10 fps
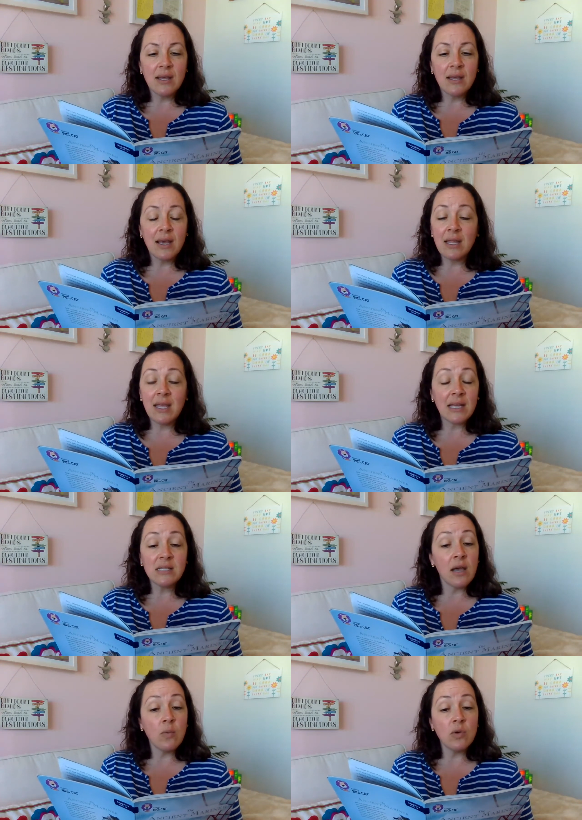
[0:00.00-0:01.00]
And yet
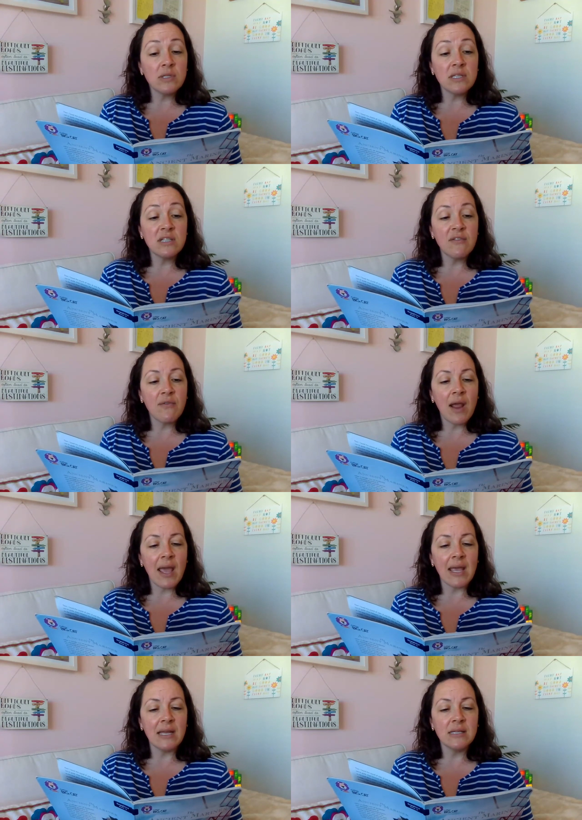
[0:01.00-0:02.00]
I wasn't
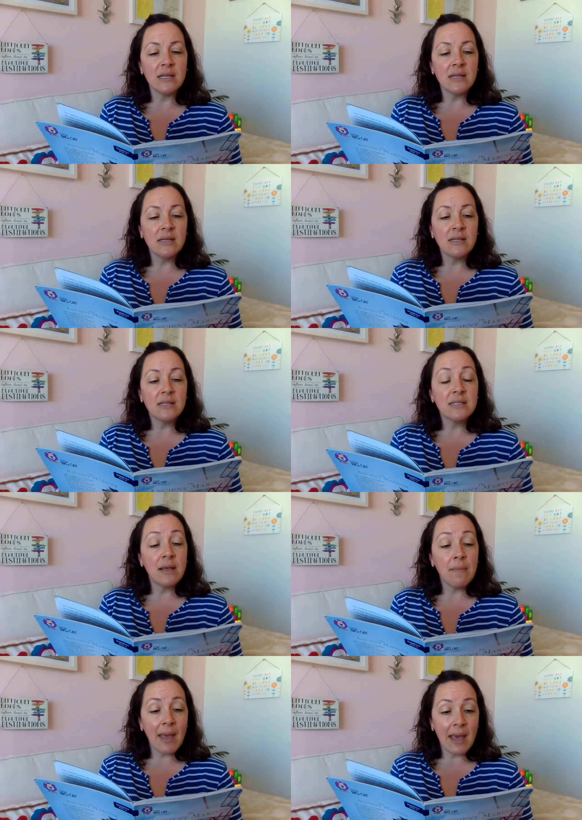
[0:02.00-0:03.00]
afraid.
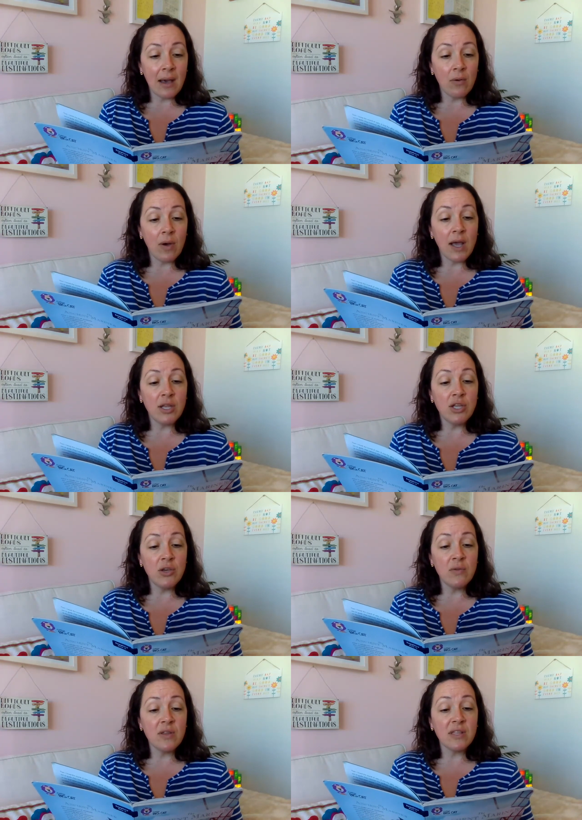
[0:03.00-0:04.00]
Somehow I
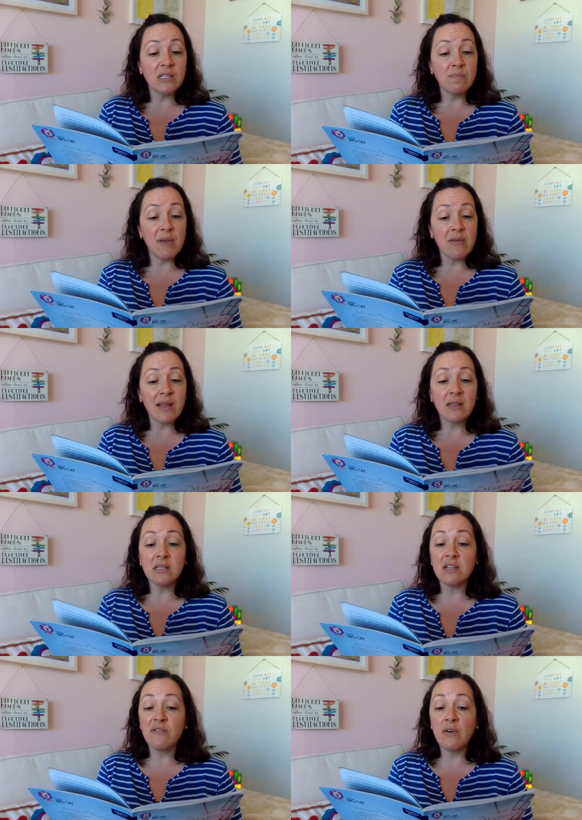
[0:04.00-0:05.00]
knew that the spirit that
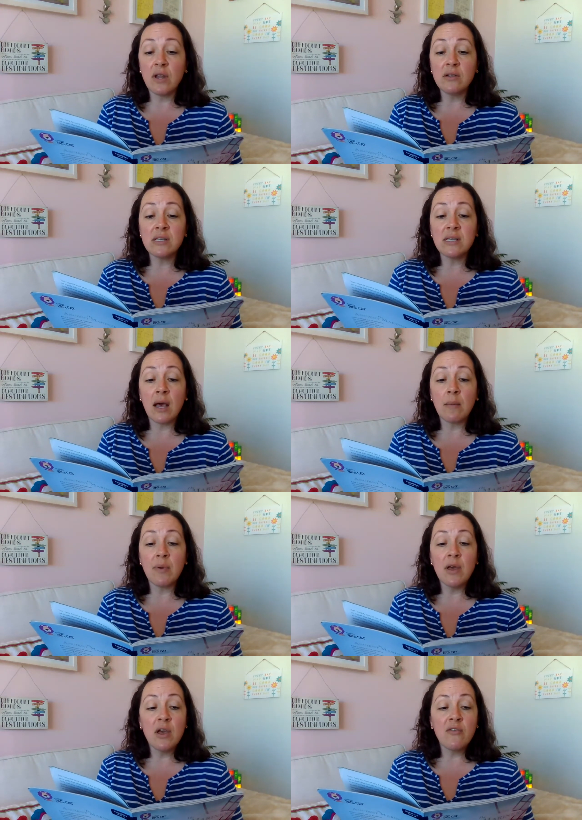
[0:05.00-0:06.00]
had followed us up
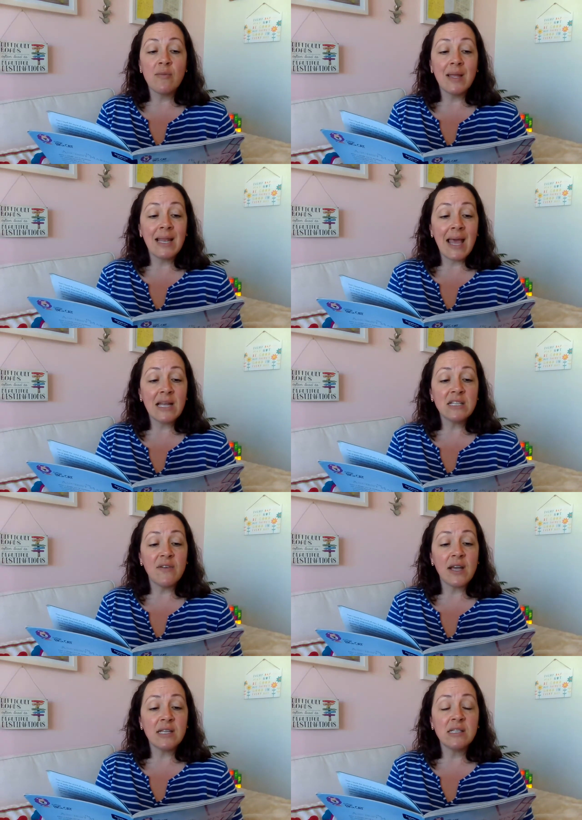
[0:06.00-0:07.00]
from the land of
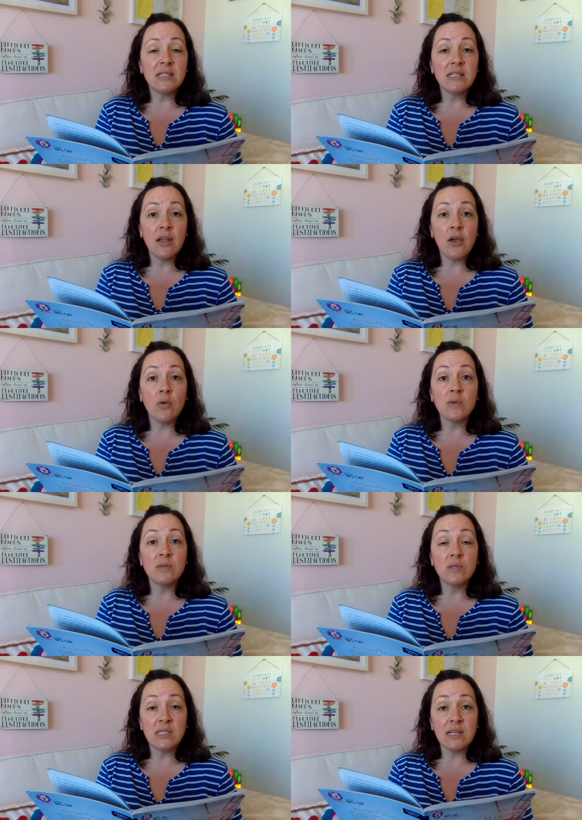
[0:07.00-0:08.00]
ice and snow was
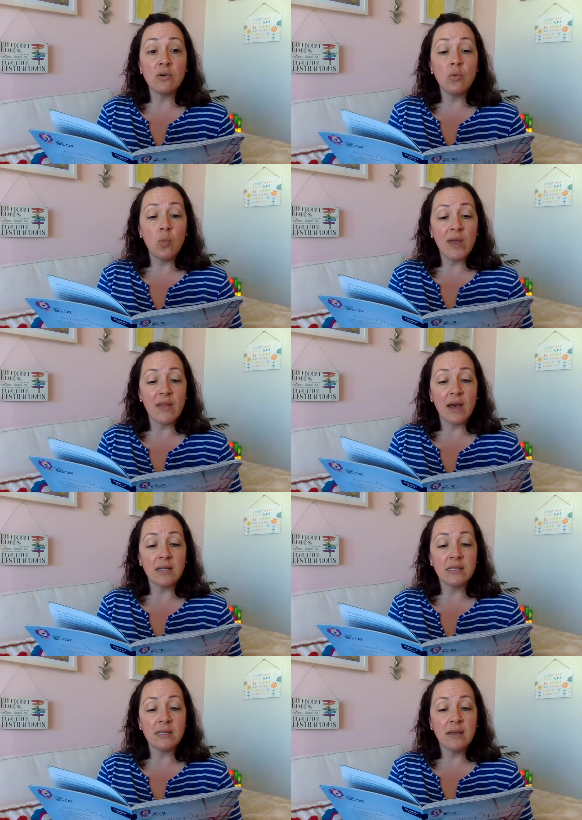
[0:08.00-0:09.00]
still with
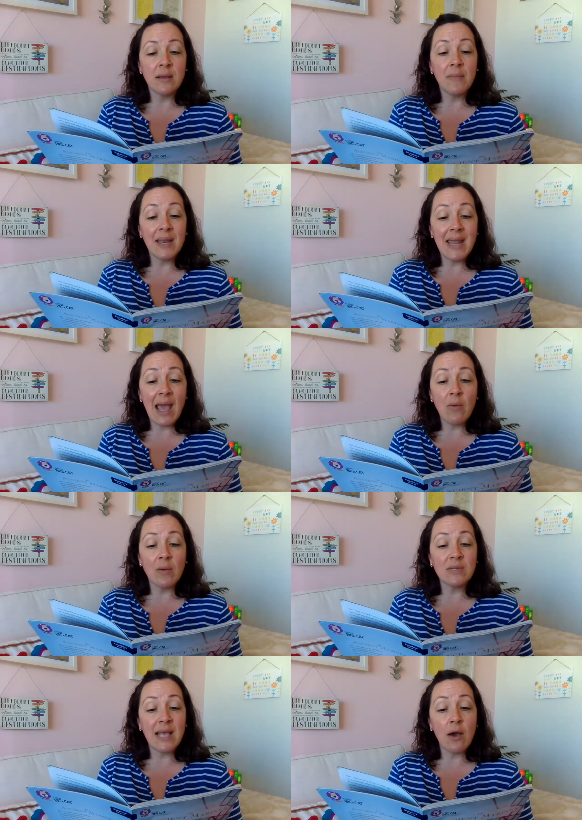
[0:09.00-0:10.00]
us, but now it
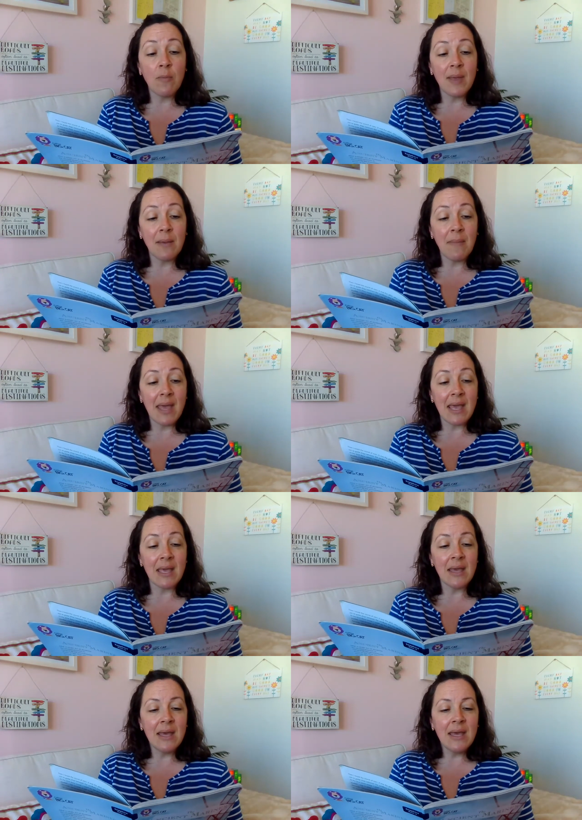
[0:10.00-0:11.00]
was helping me.
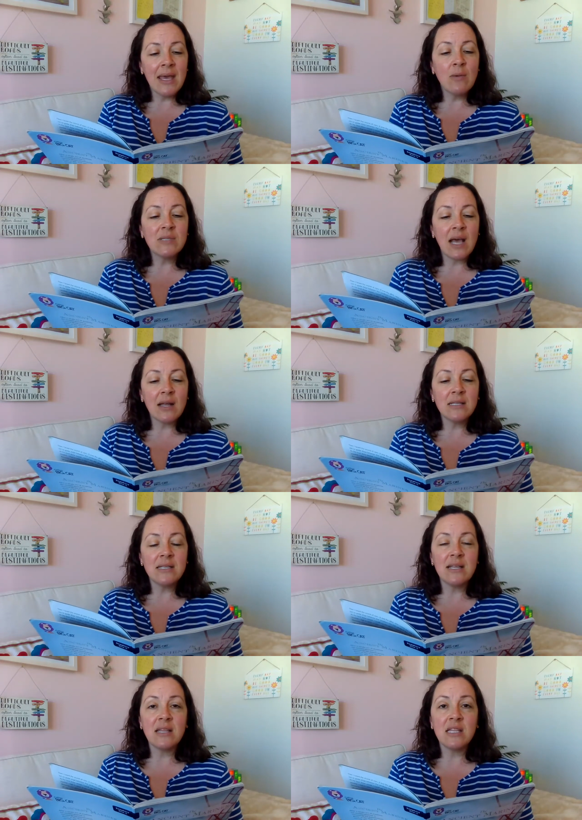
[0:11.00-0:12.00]
It was
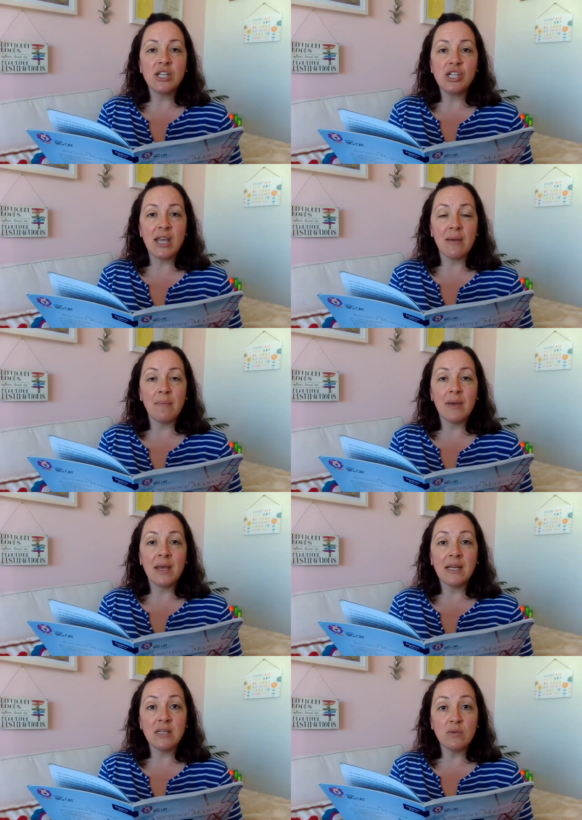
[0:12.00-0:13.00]
underneath the ship,
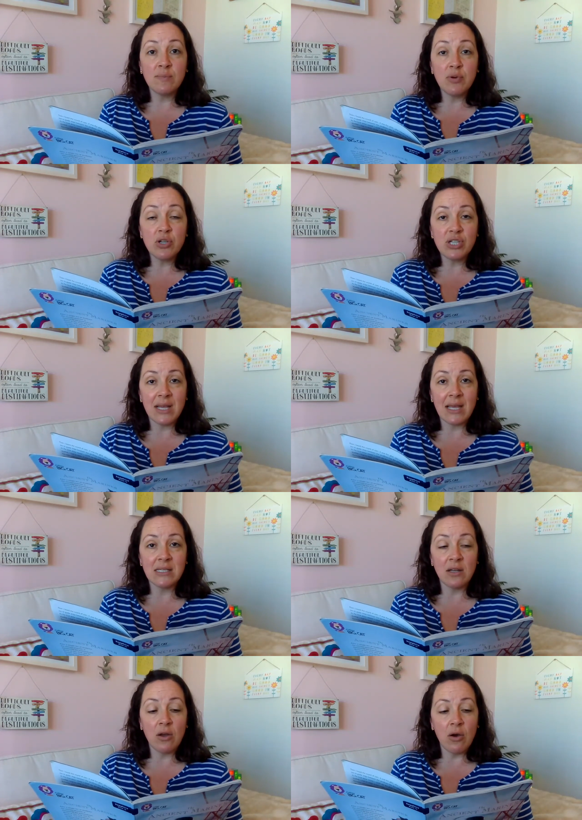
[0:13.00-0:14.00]
and it was pushing it
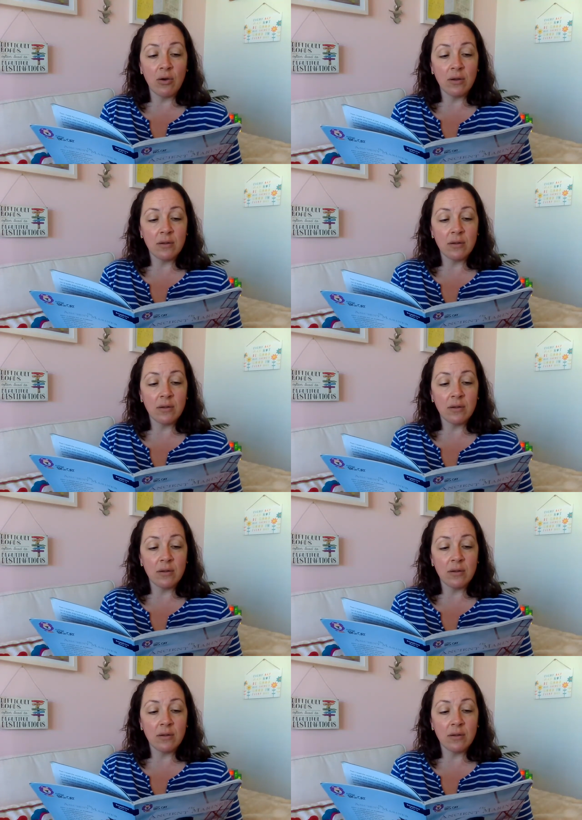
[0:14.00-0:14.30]
along.